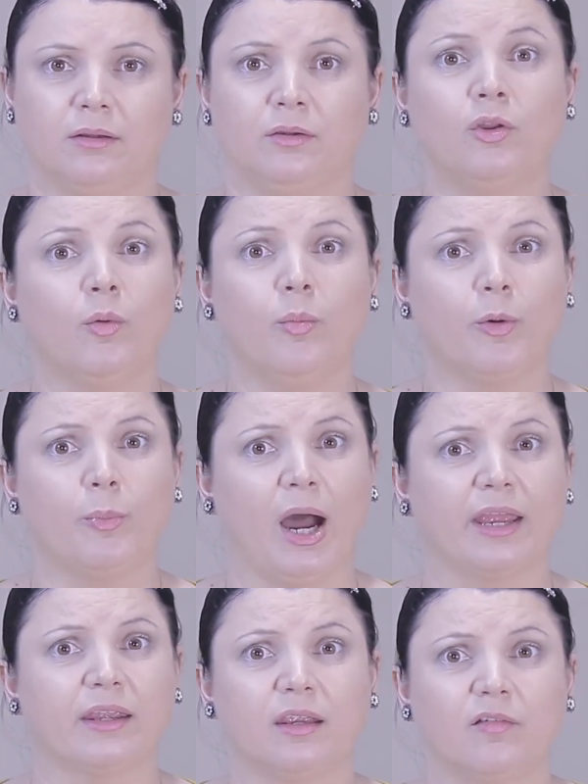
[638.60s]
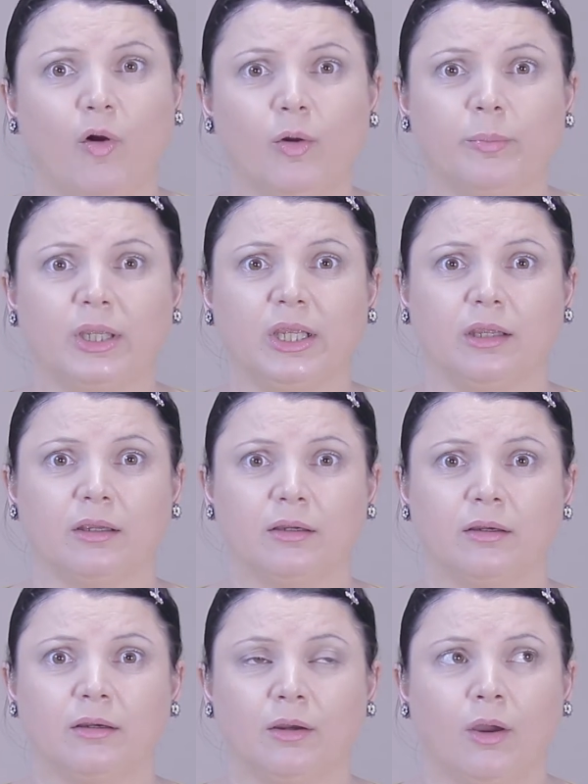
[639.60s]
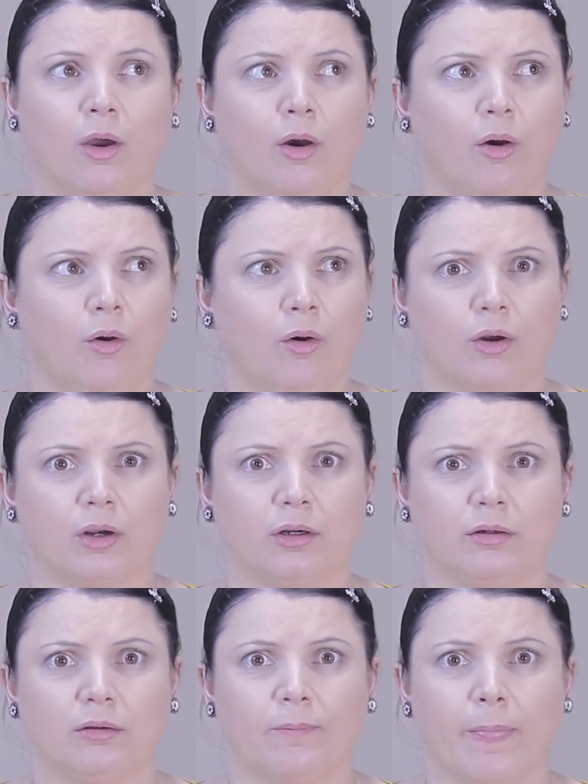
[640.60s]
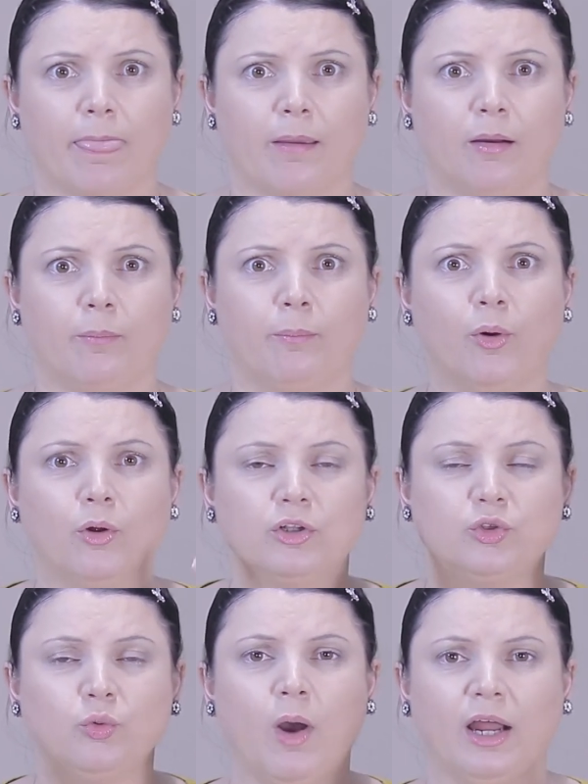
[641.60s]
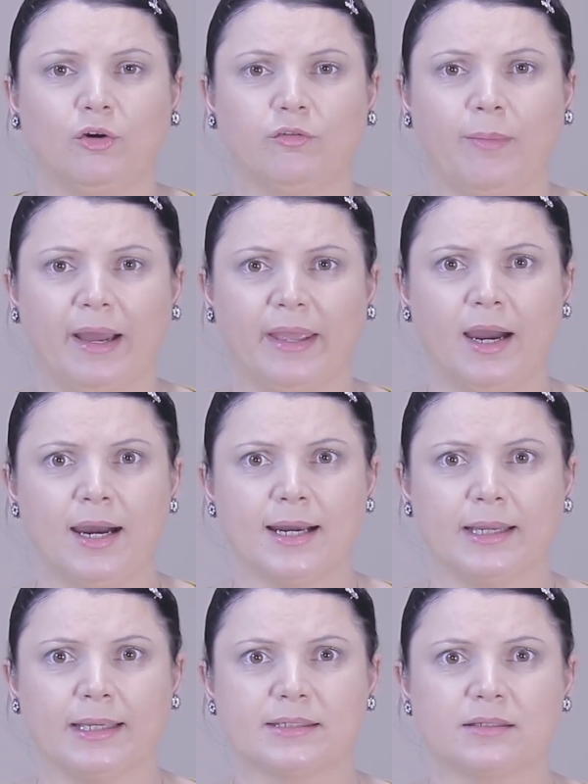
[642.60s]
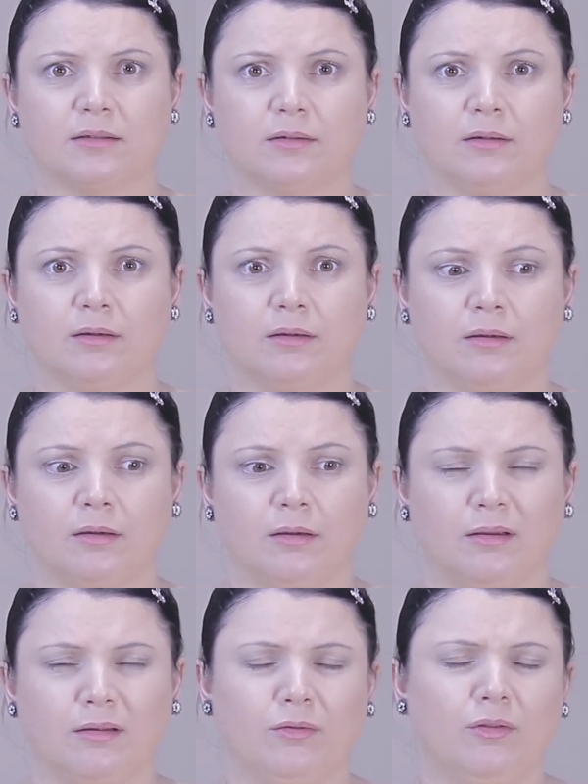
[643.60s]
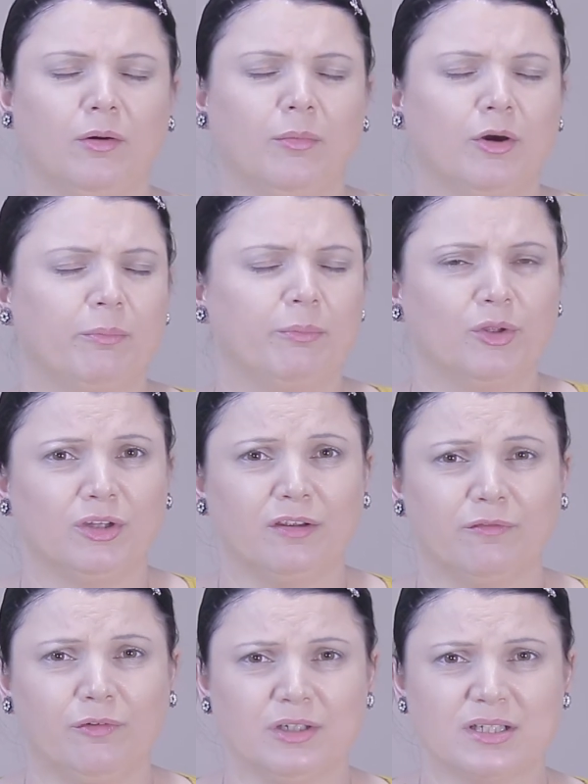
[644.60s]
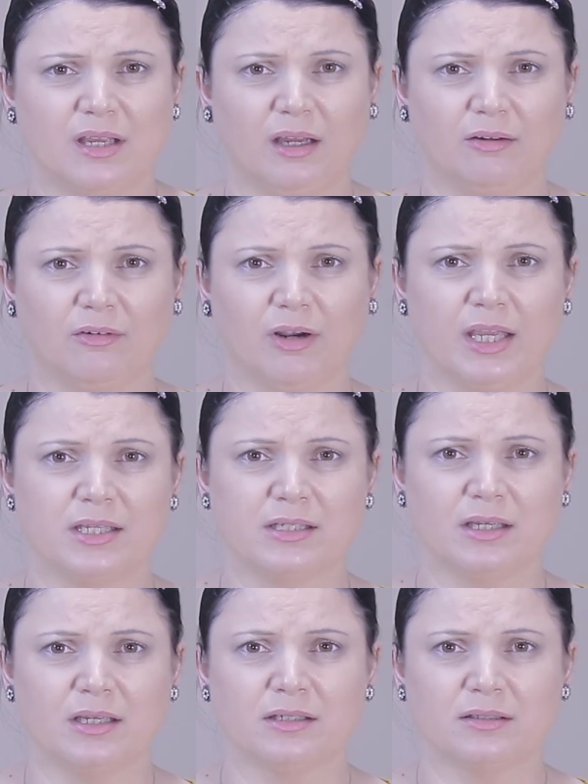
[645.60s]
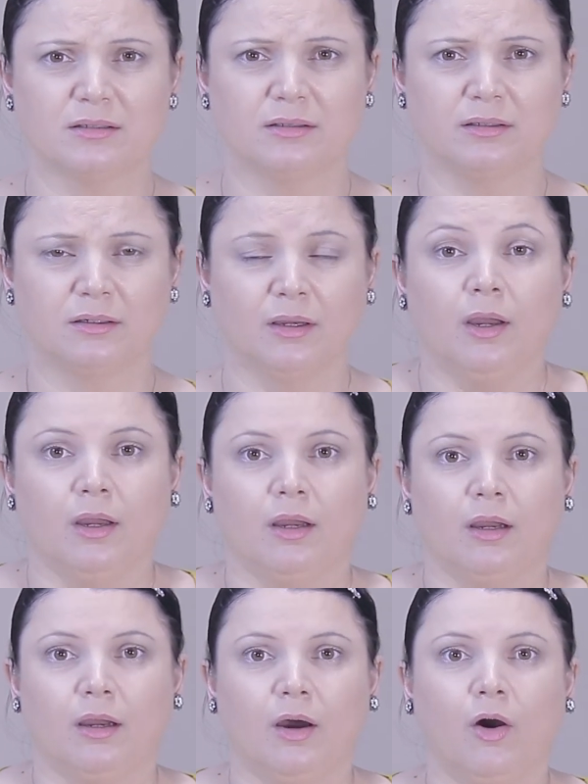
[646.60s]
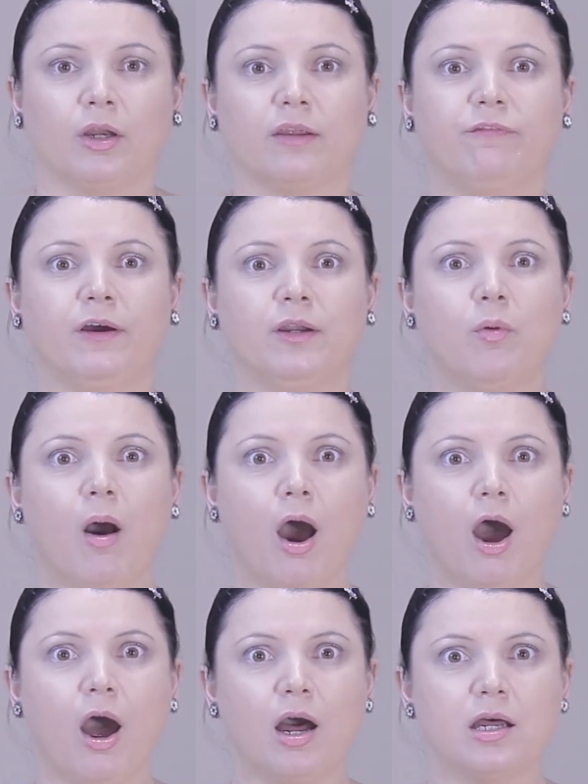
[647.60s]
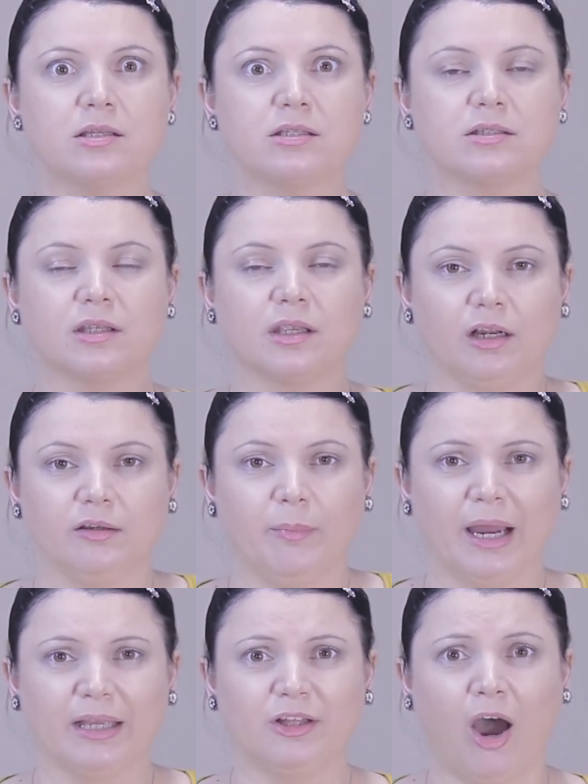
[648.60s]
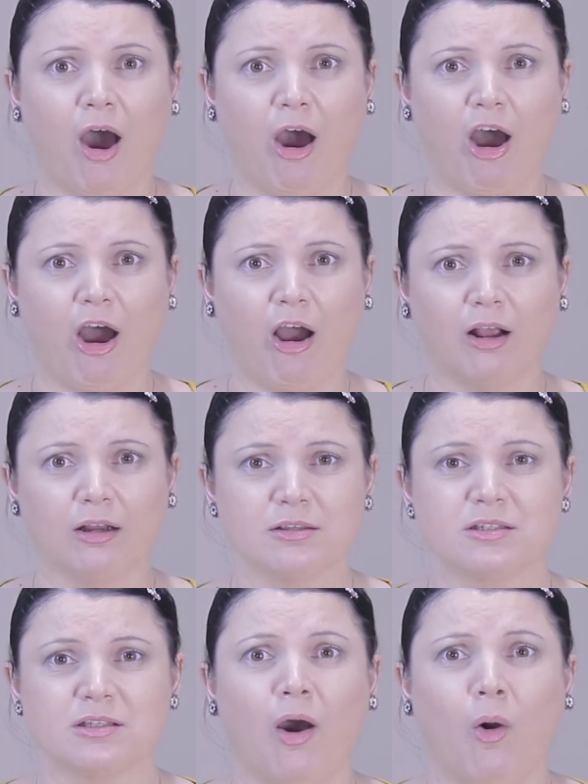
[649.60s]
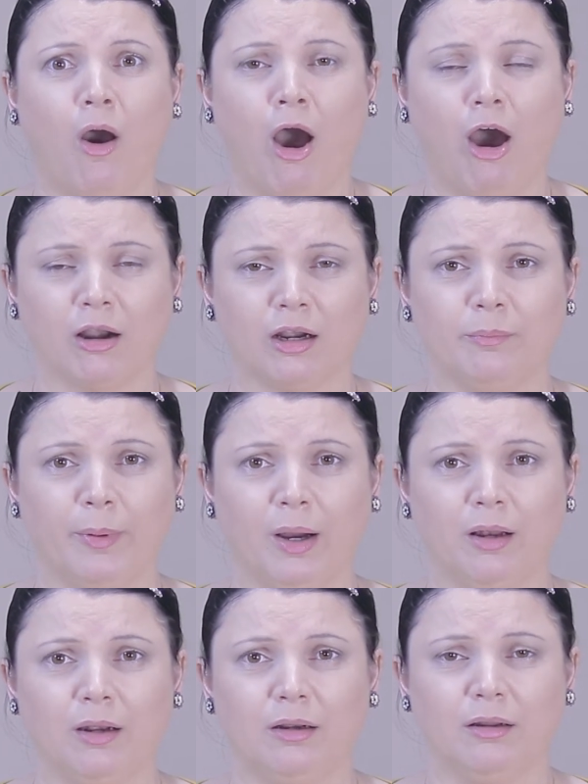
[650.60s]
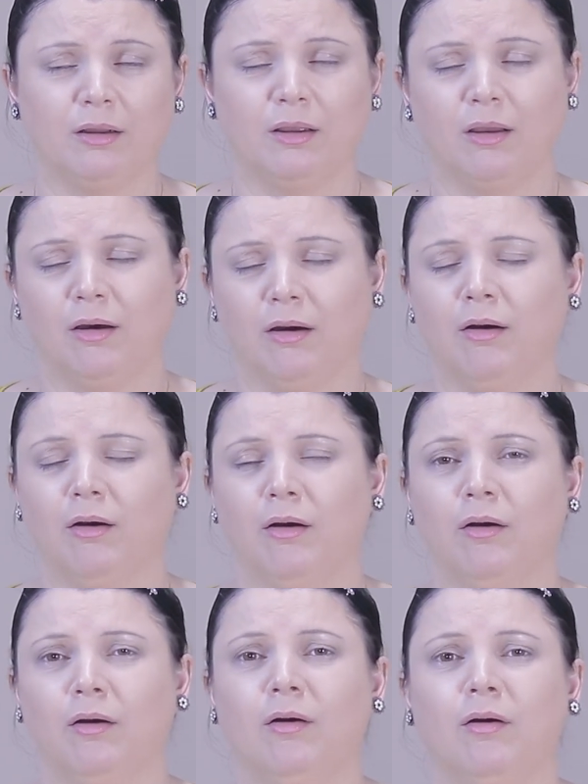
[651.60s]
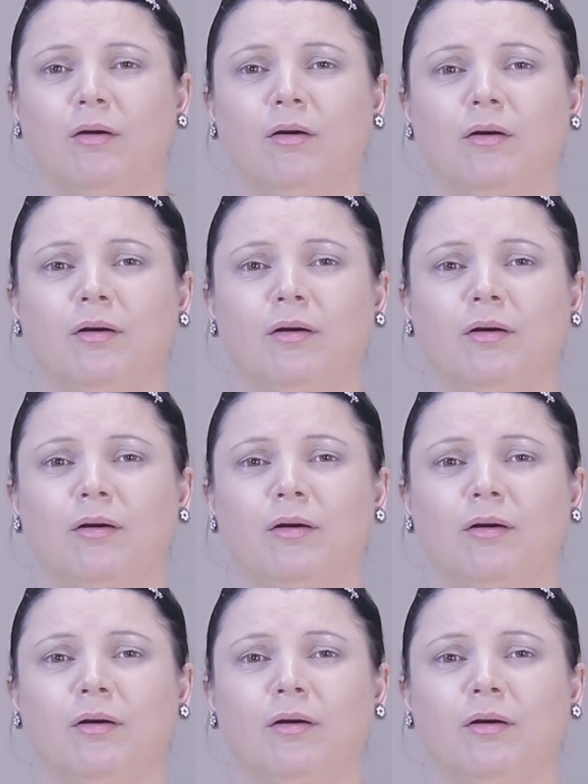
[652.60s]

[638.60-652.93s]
No more biking for me. Or pulled one of my eyes. No more beautiful sunrises. Or even worse, killed my dog. So horrible. Oh.